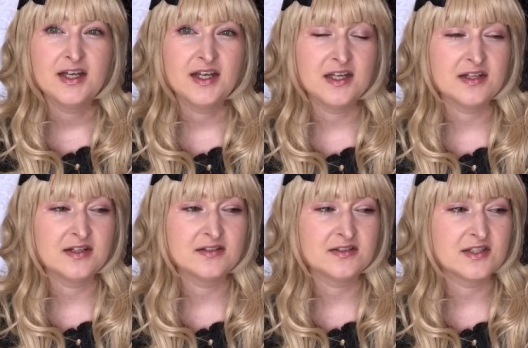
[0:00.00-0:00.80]

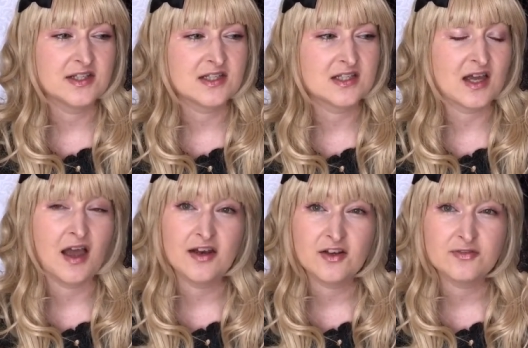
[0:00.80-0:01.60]
in this
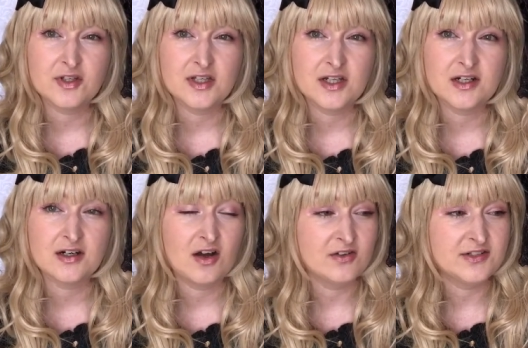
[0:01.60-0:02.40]
end of the year
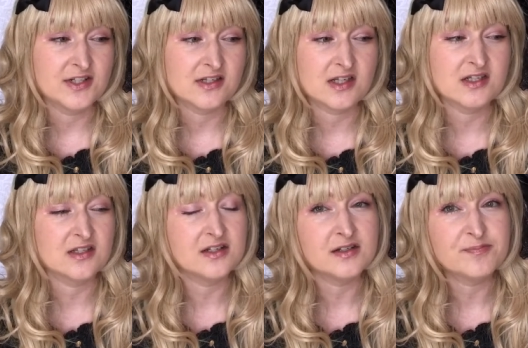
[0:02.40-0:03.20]
holiday
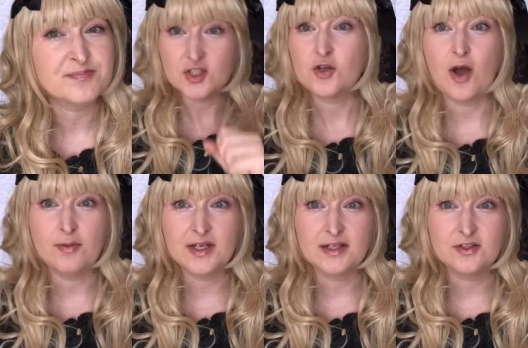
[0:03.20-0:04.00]
season? So I
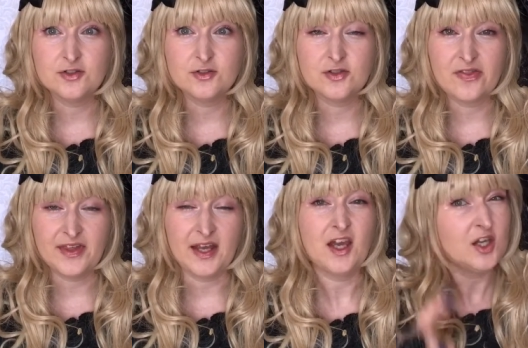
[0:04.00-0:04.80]
would like to
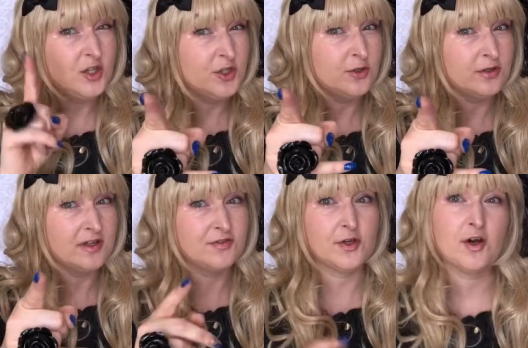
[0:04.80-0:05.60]
thank you
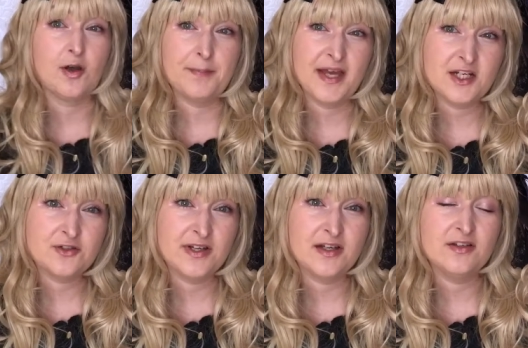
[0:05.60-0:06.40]
if you are a
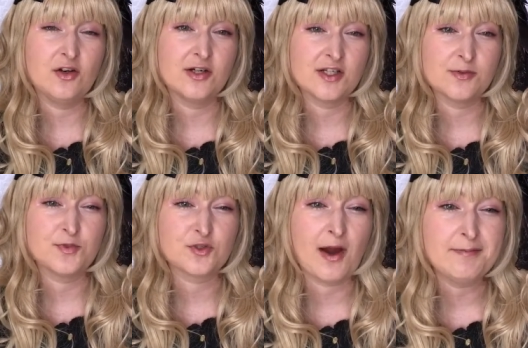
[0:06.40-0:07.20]
Patreon or
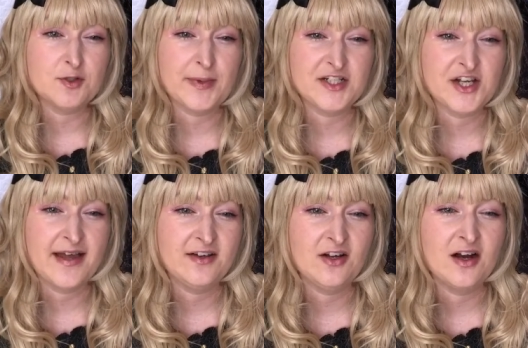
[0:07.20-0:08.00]
subscribe to my
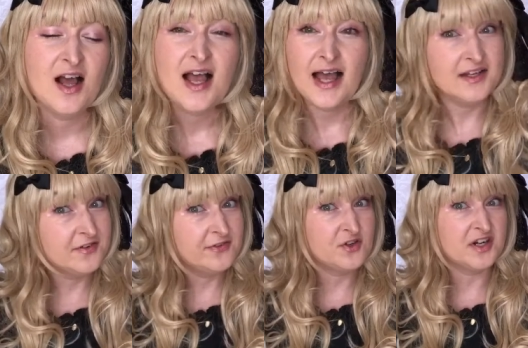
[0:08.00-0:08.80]
channel, and
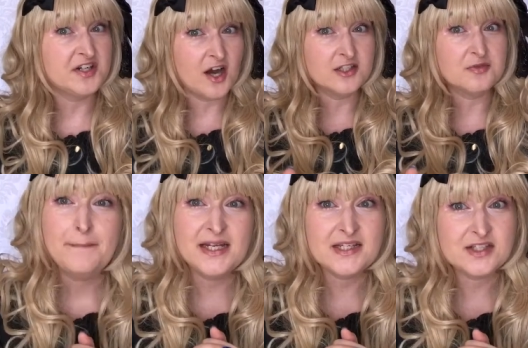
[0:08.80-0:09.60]
if you are not,
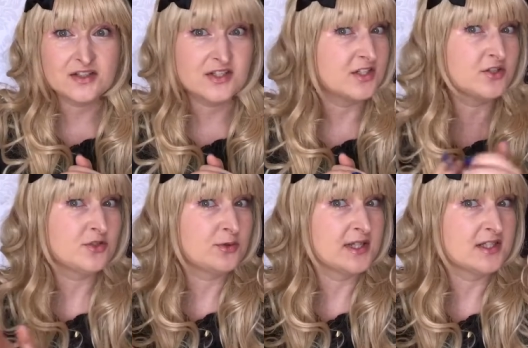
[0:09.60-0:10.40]
please consider
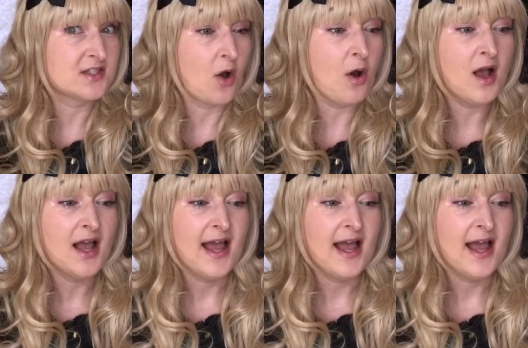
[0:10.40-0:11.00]
doing so.